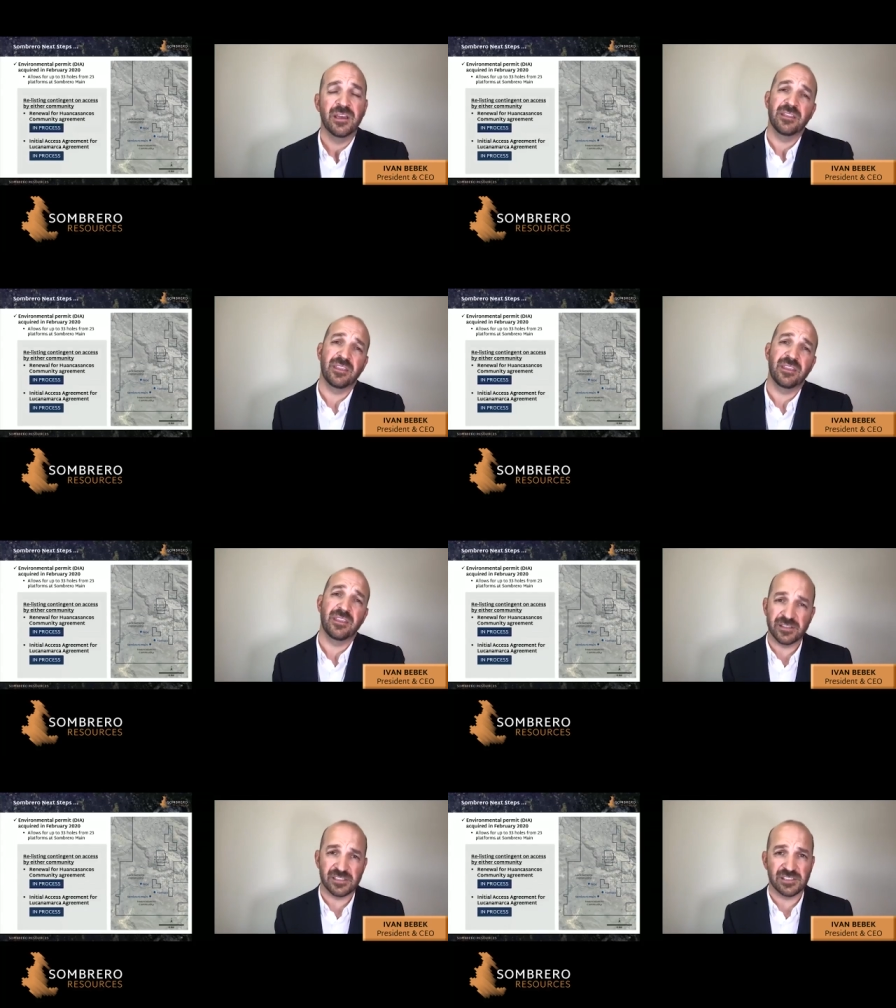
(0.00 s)
The
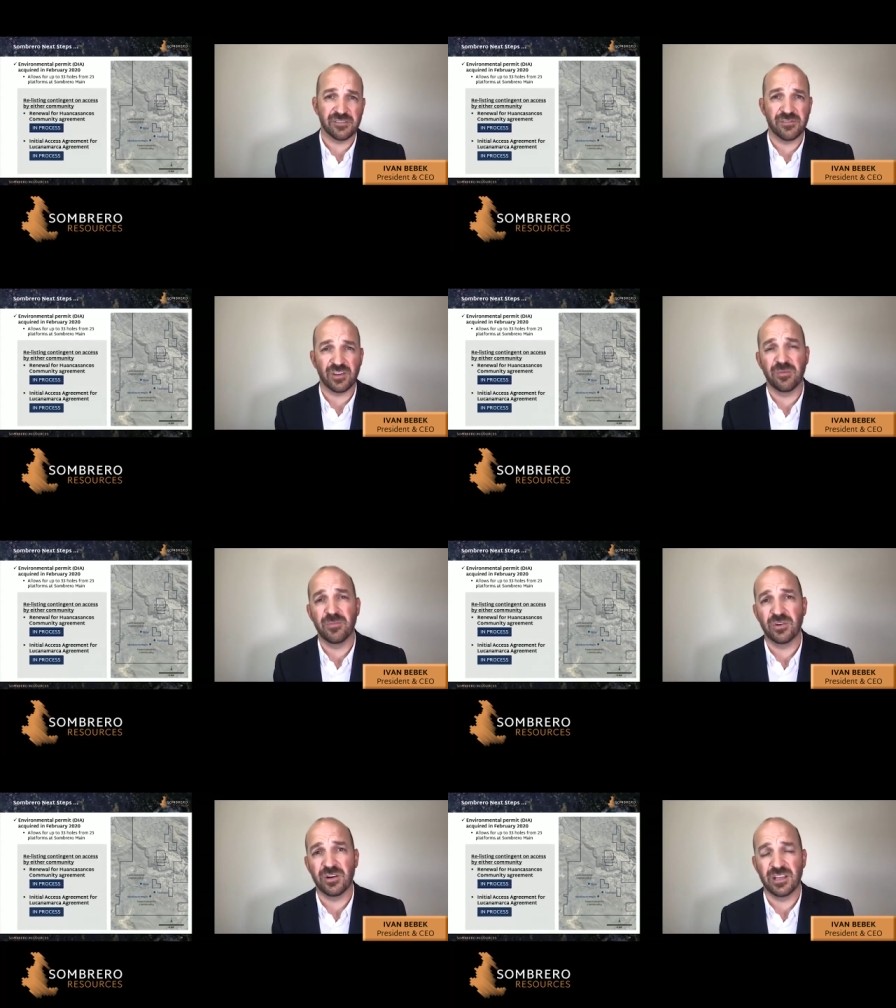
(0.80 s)
presidents of the
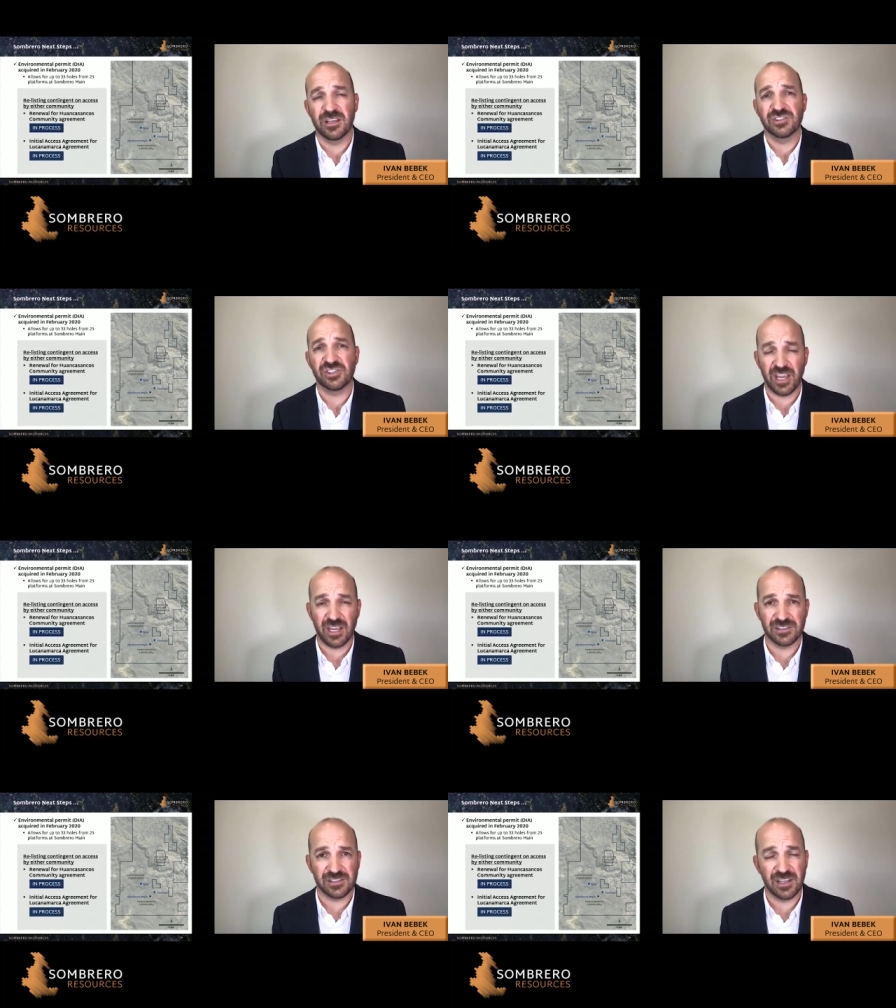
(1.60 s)
community
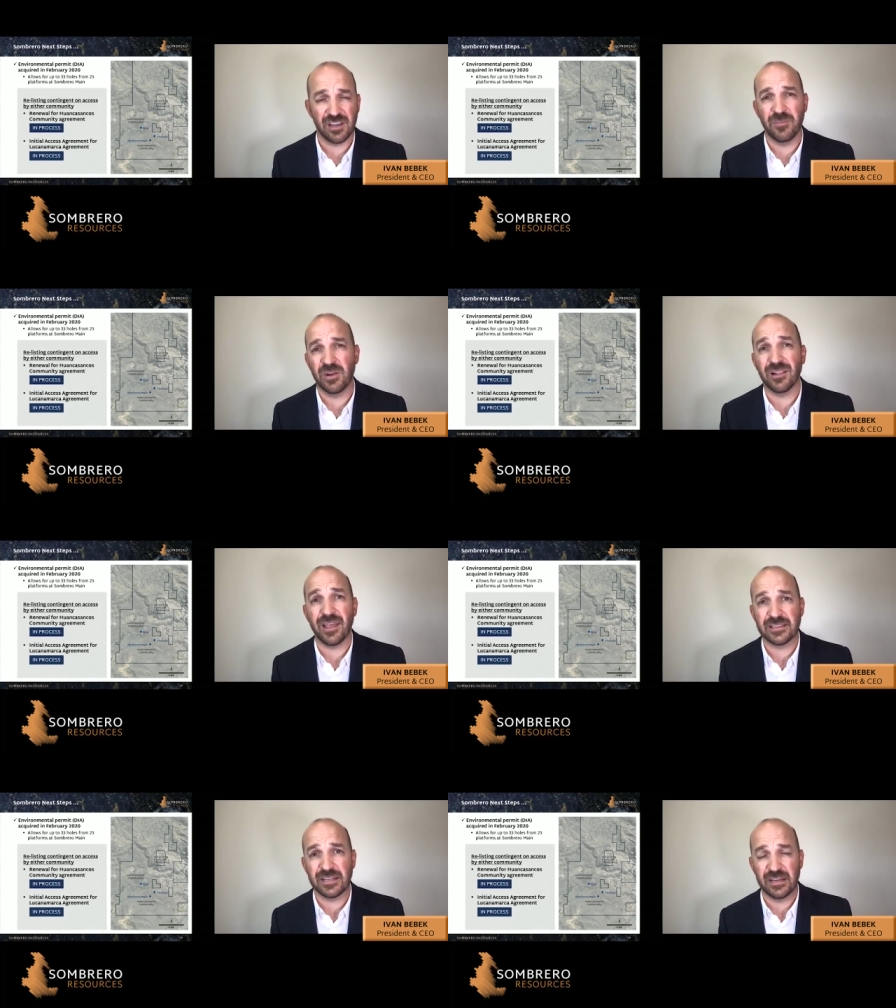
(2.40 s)
changed. The community
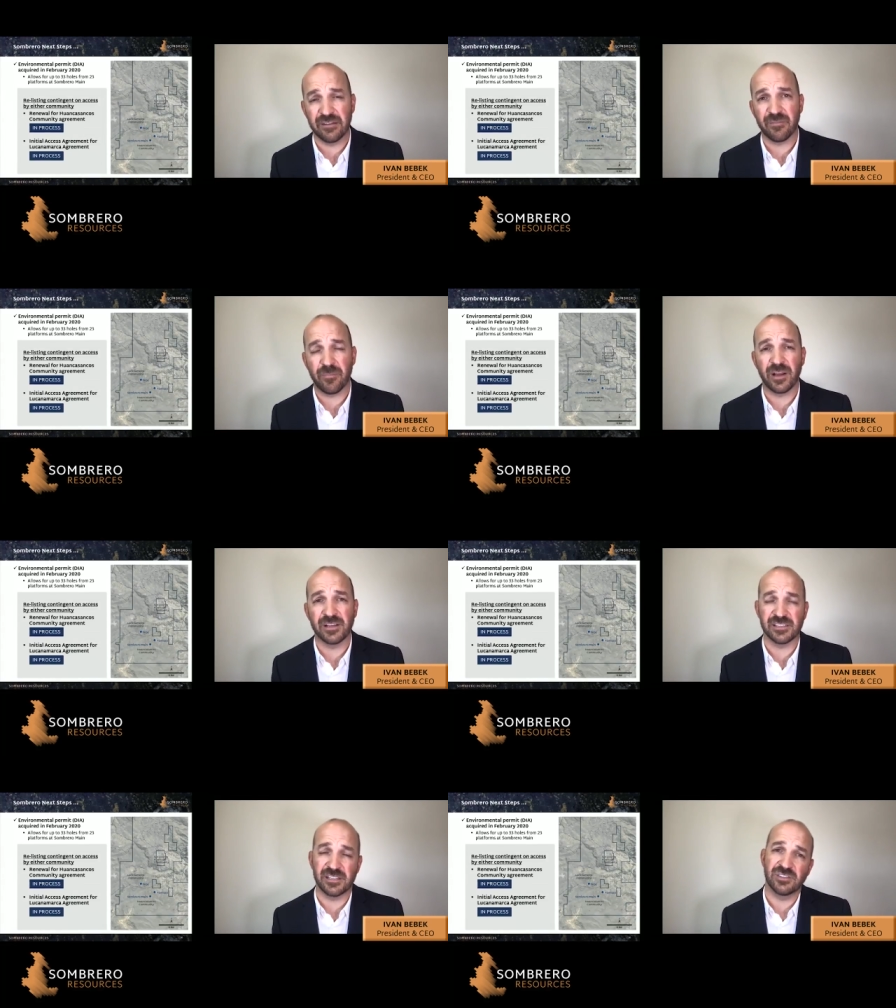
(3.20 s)
elected a different
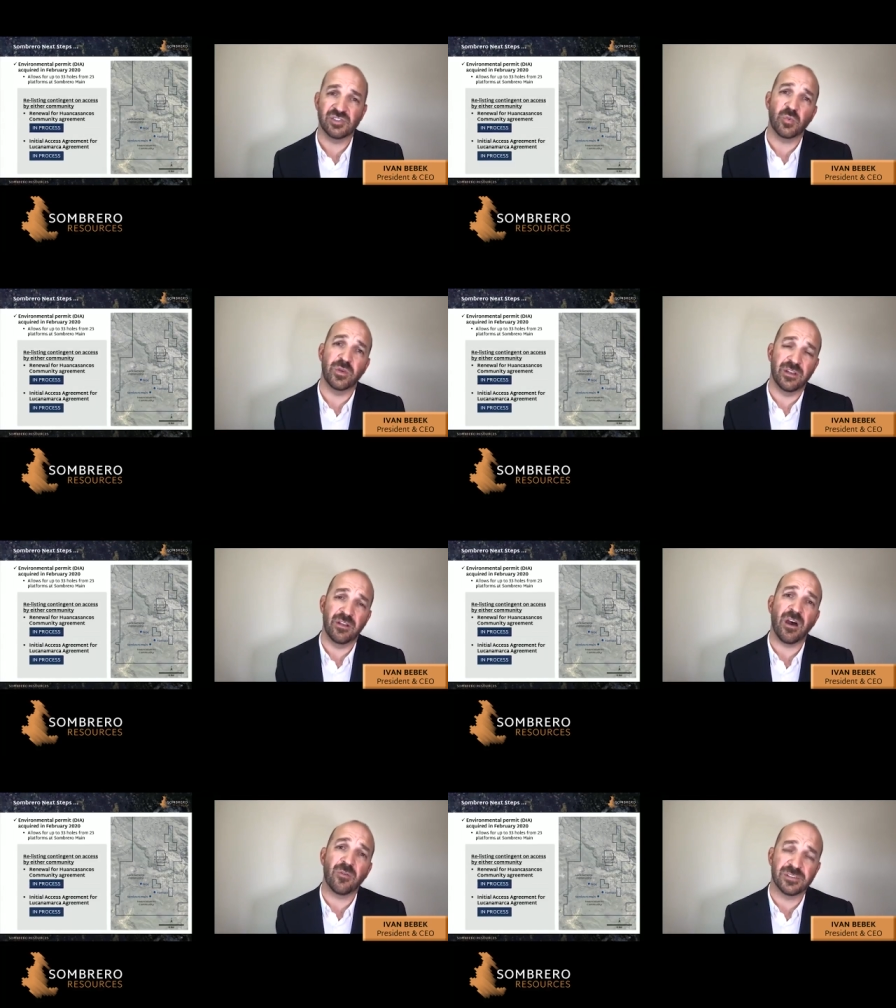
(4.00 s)
president, so we did
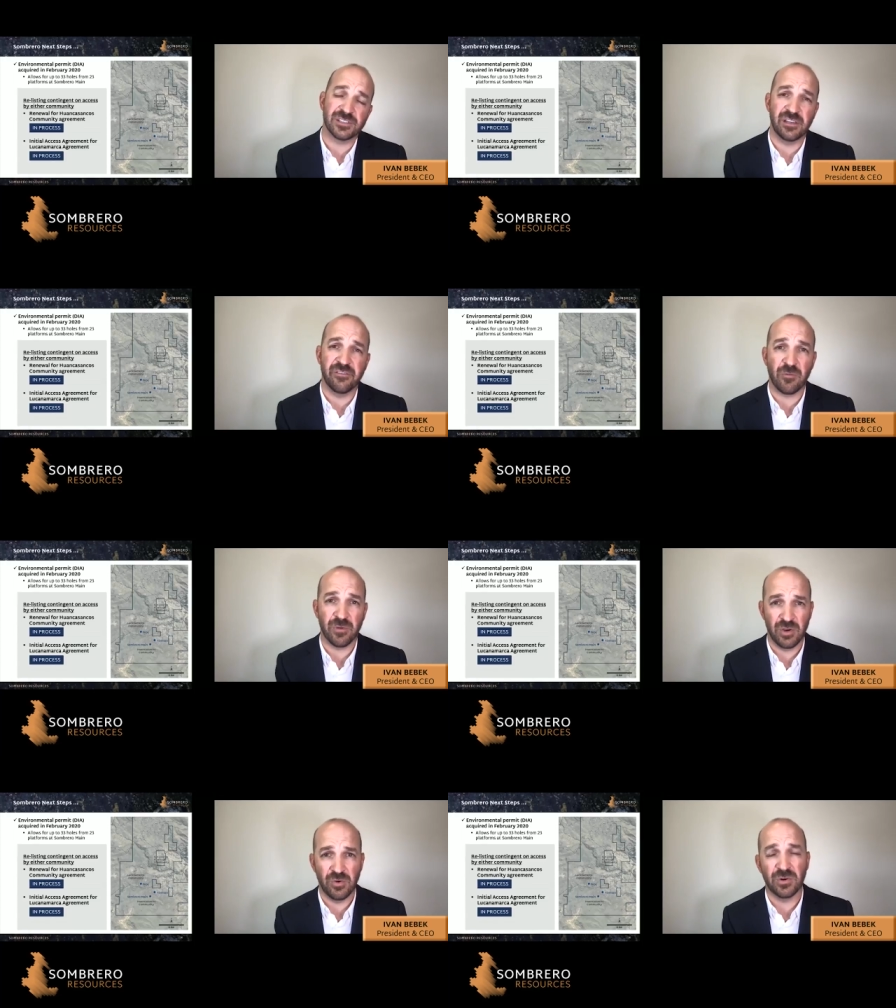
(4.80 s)
not receive our
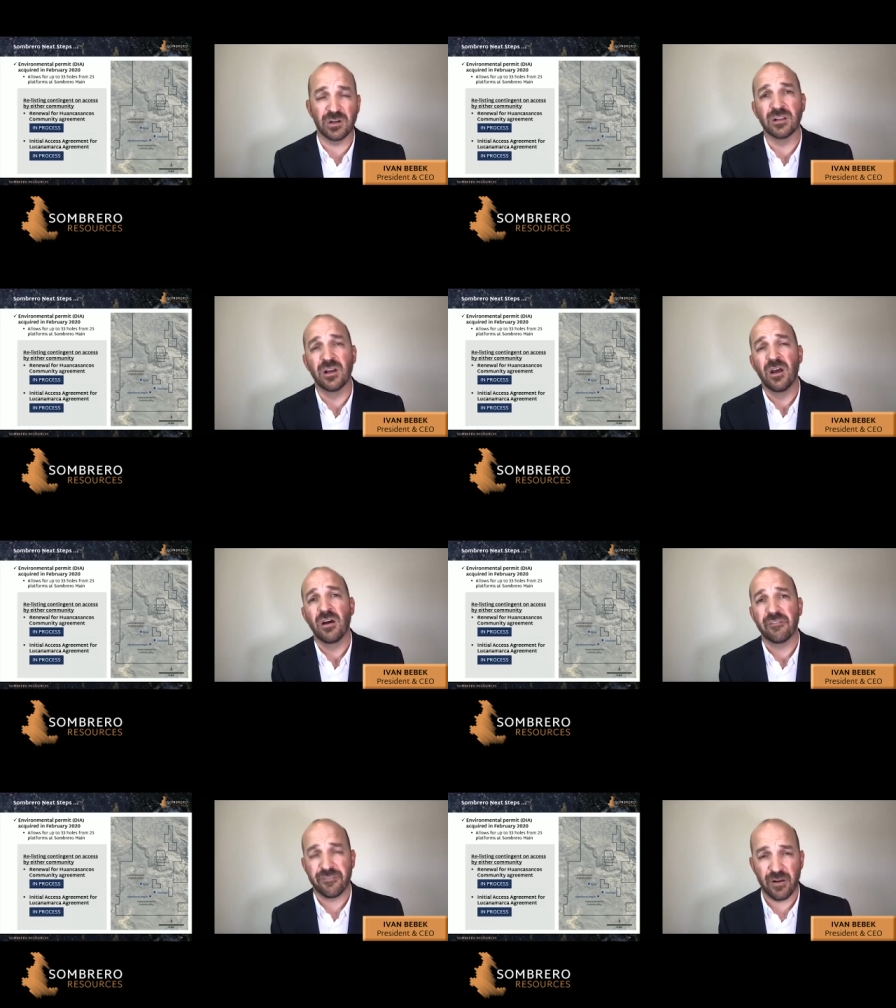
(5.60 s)
renewal
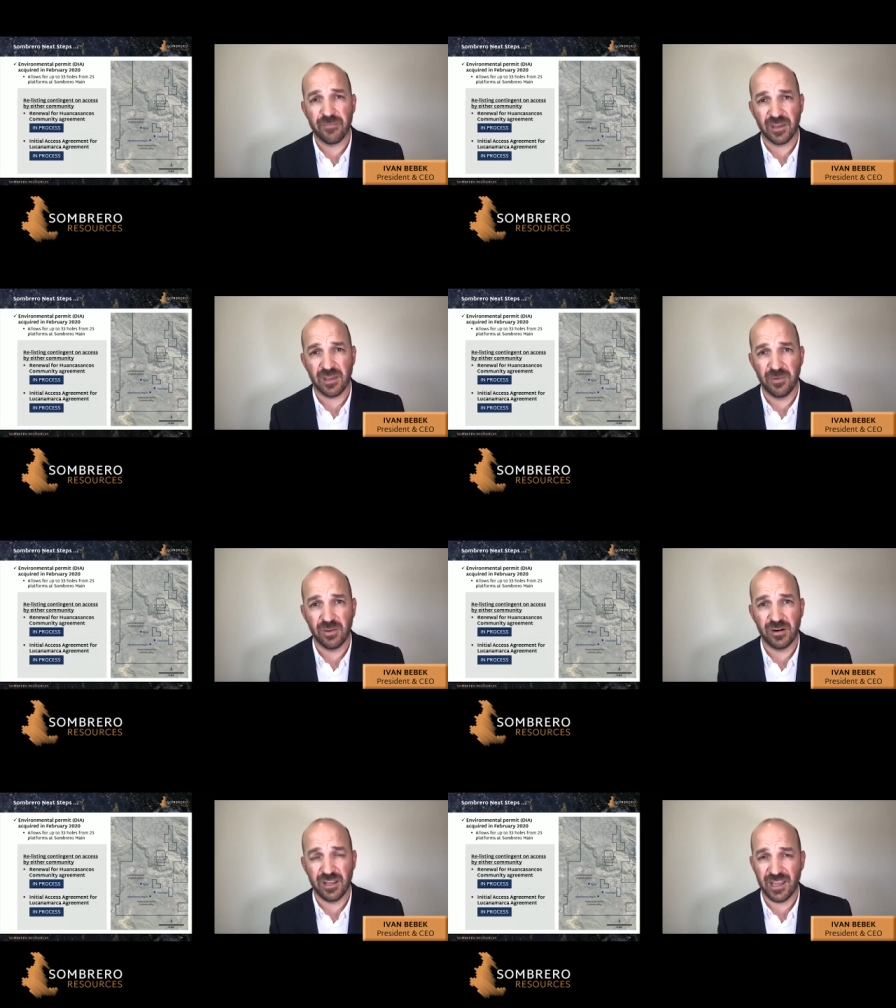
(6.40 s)
from the
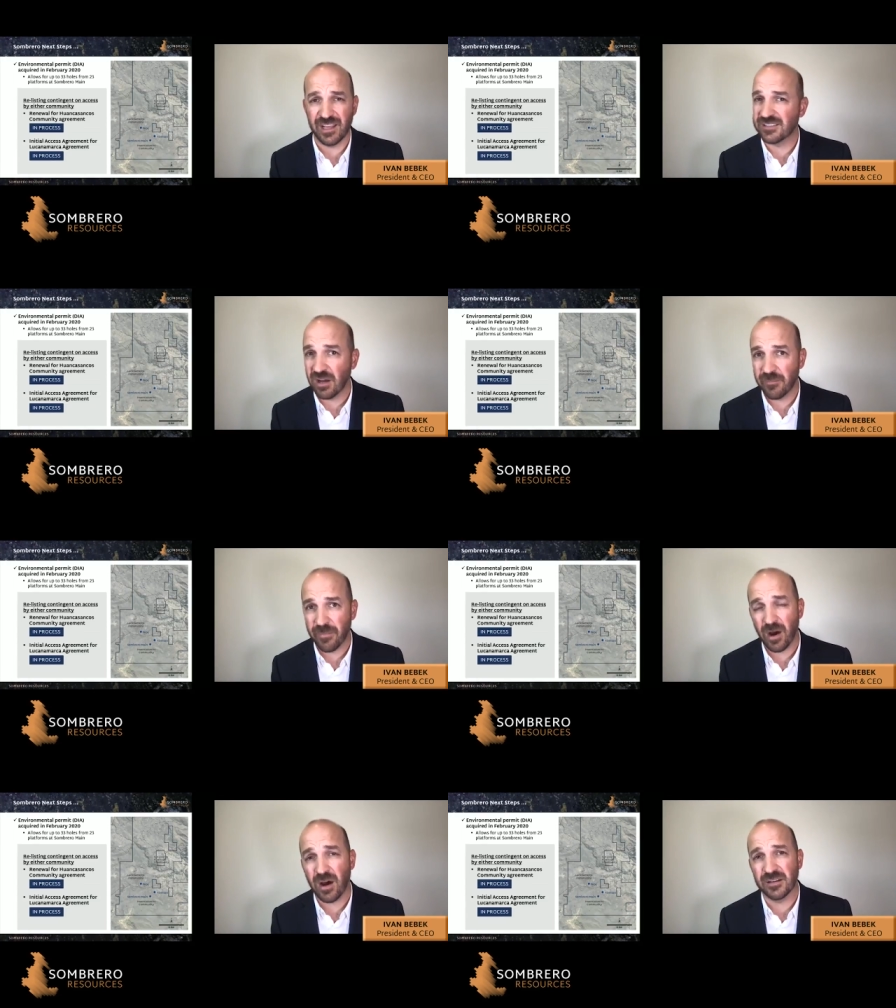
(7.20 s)
community. It's on
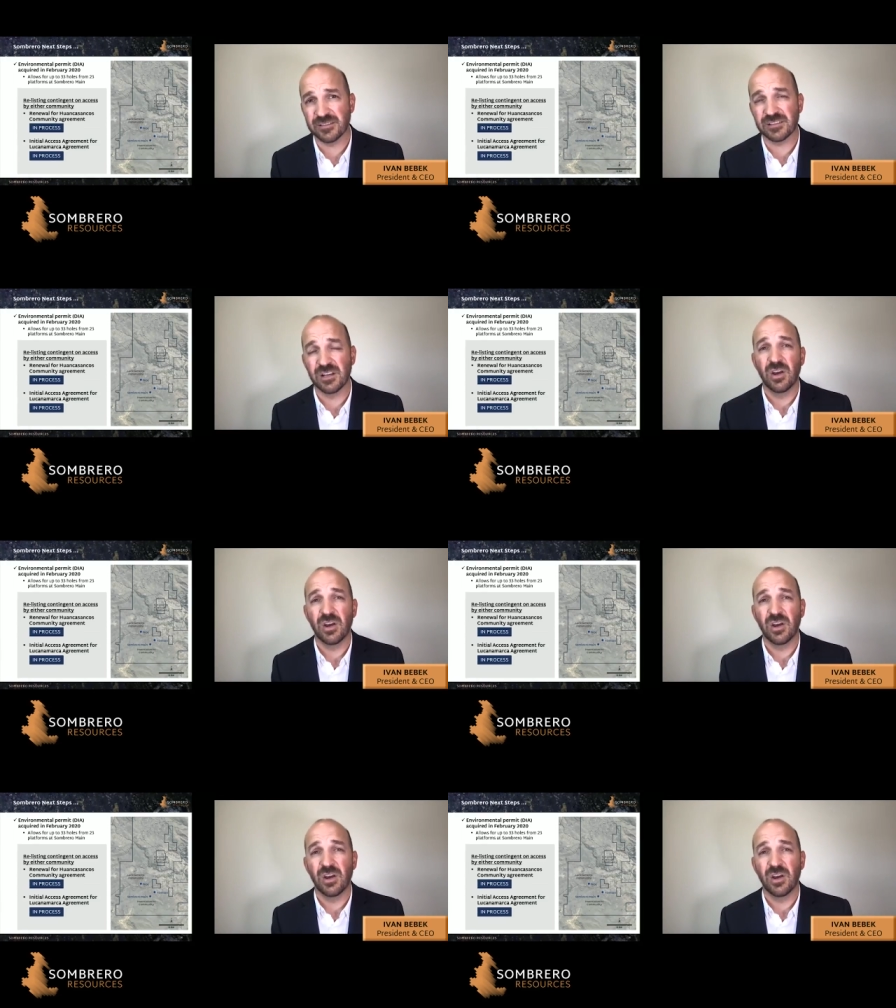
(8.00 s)
pause.